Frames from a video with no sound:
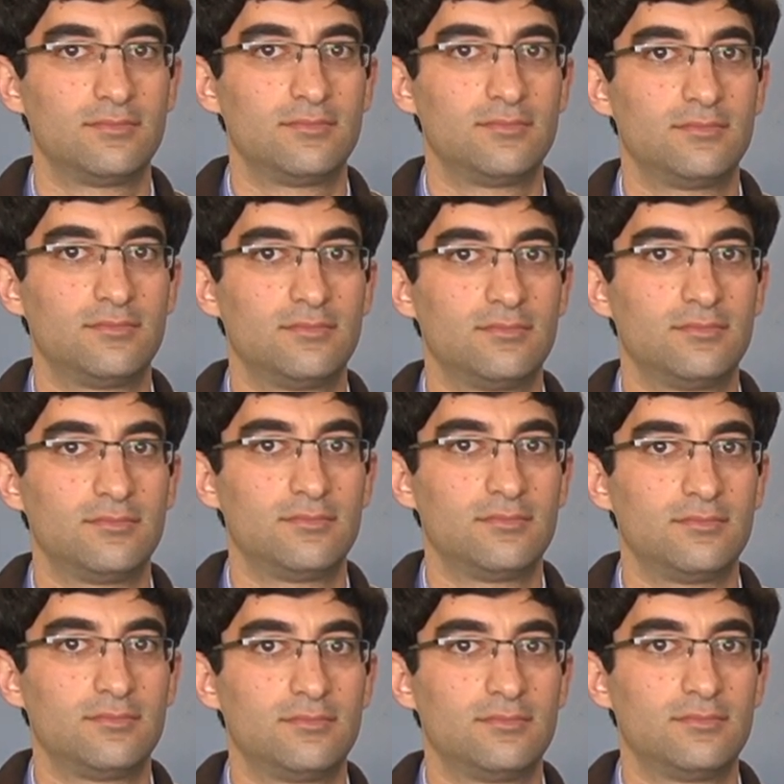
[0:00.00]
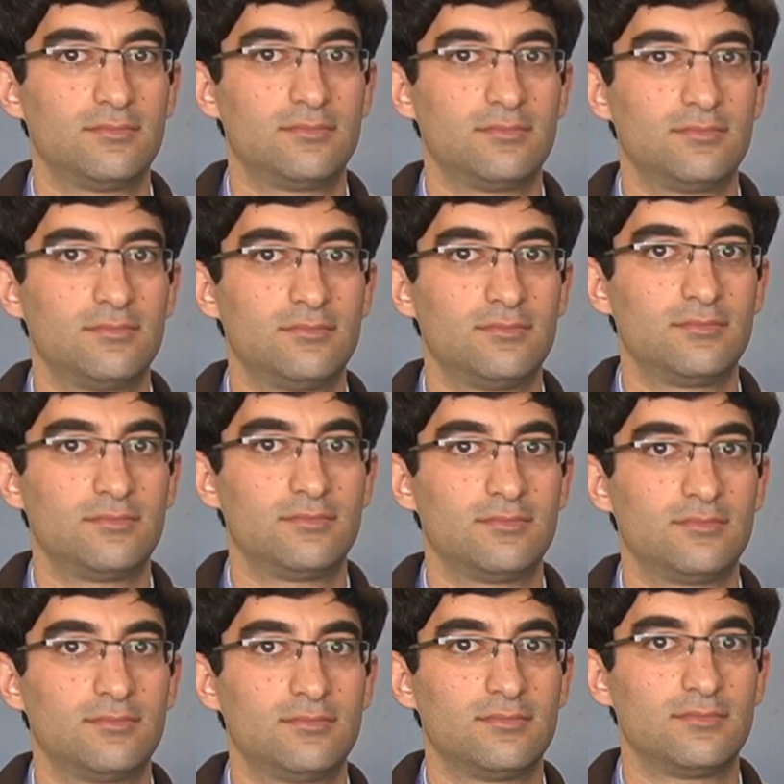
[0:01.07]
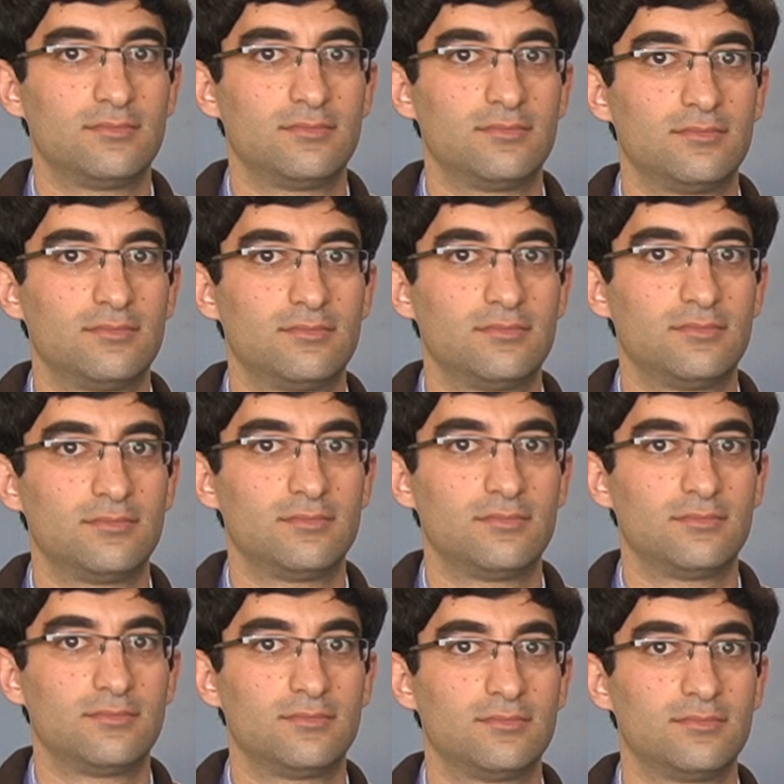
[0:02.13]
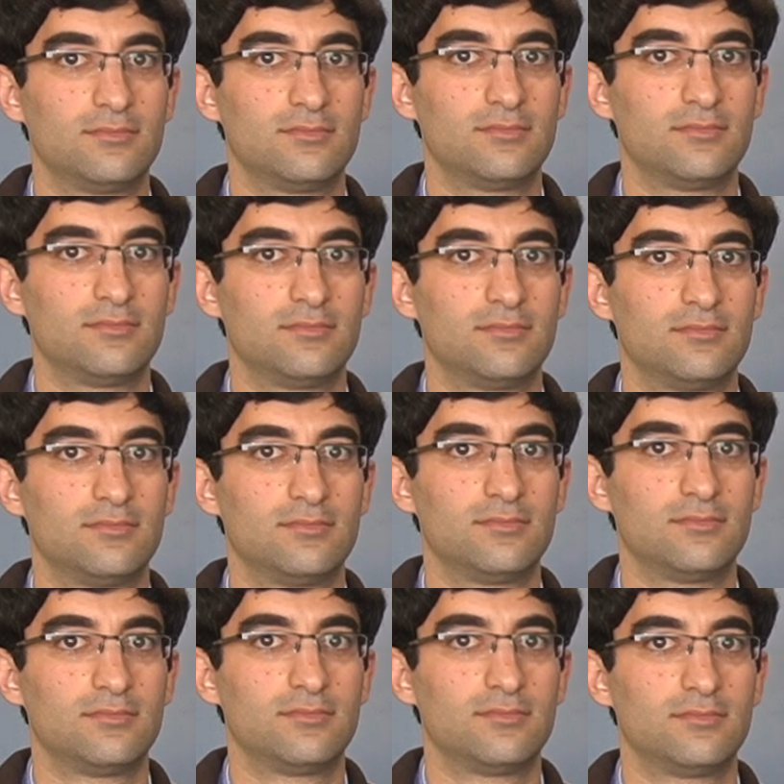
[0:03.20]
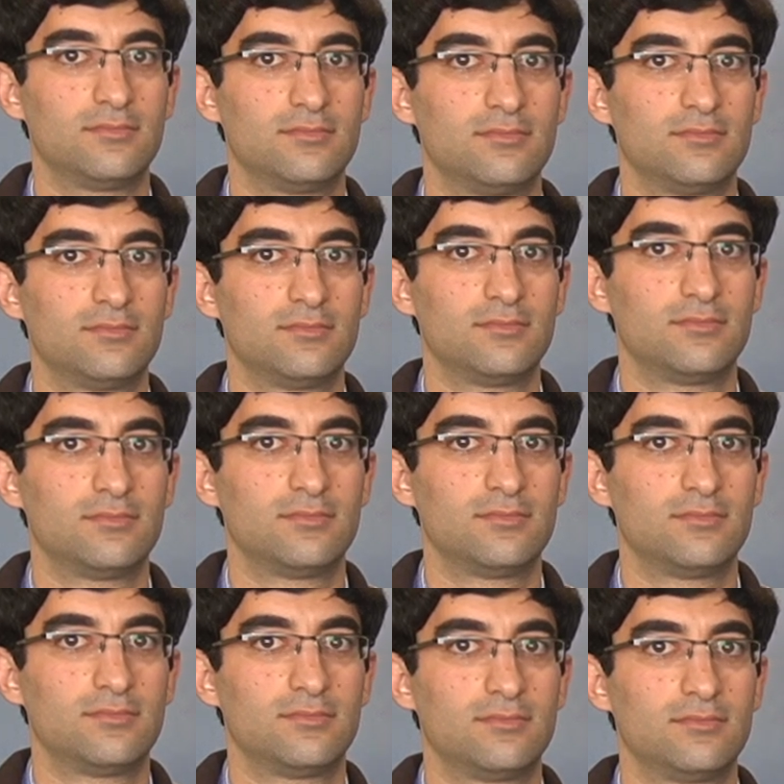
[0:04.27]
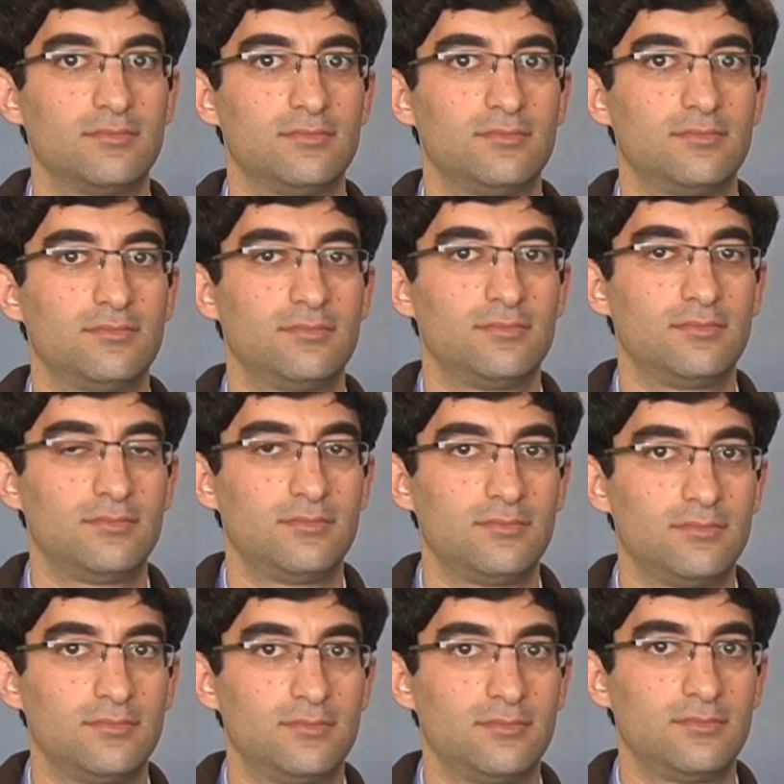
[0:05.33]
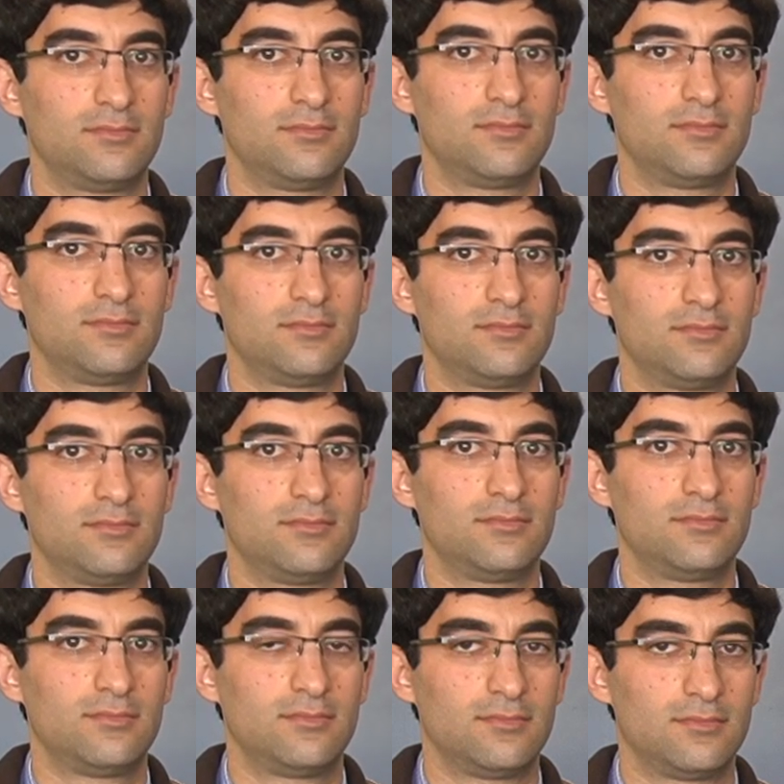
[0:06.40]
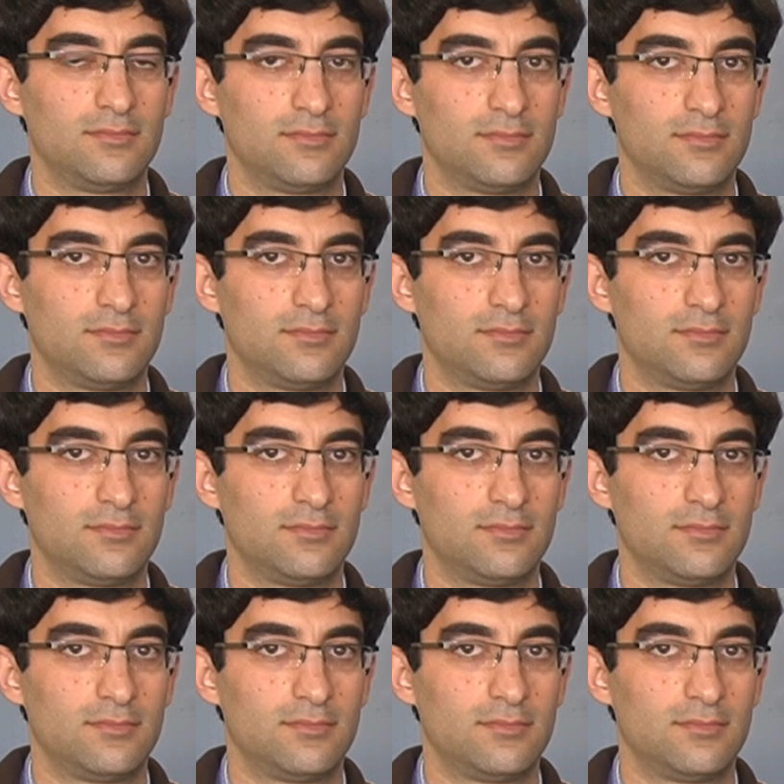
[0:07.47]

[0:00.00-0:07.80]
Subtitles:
No words are spoken by the person on screen.